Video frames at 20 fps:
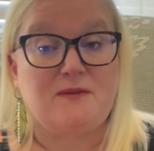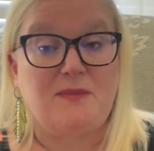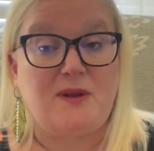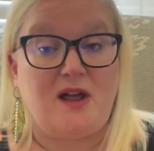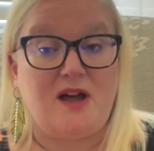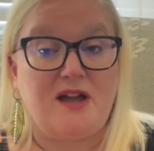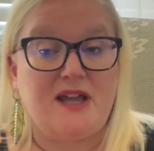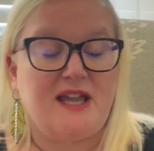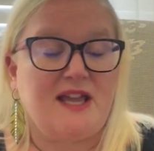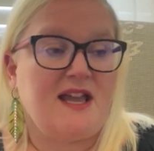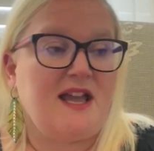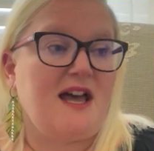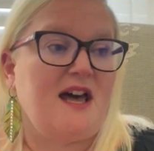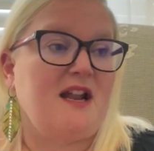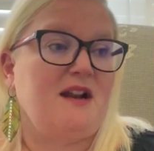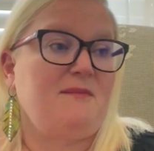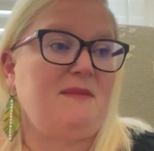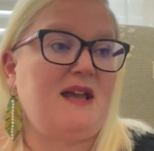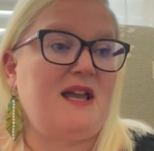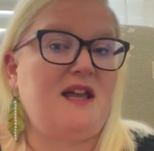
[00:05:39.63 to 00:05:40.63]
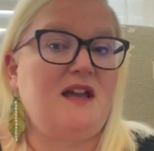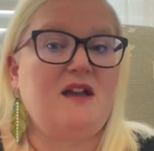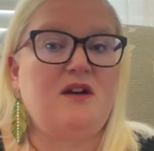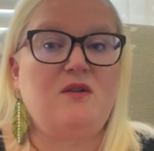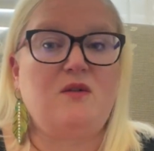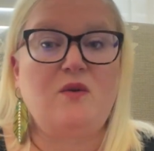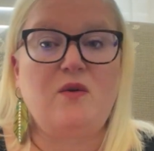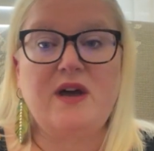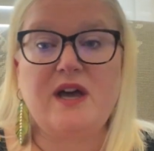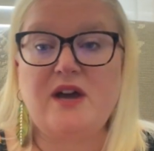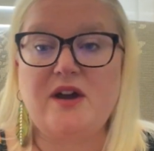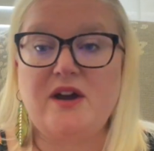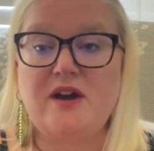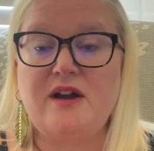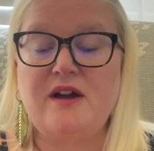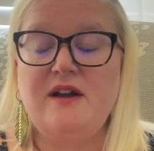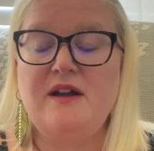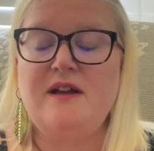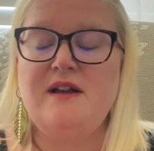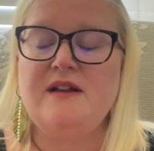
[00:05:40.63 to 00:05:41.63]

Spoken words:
blocking, how to make it go quicker.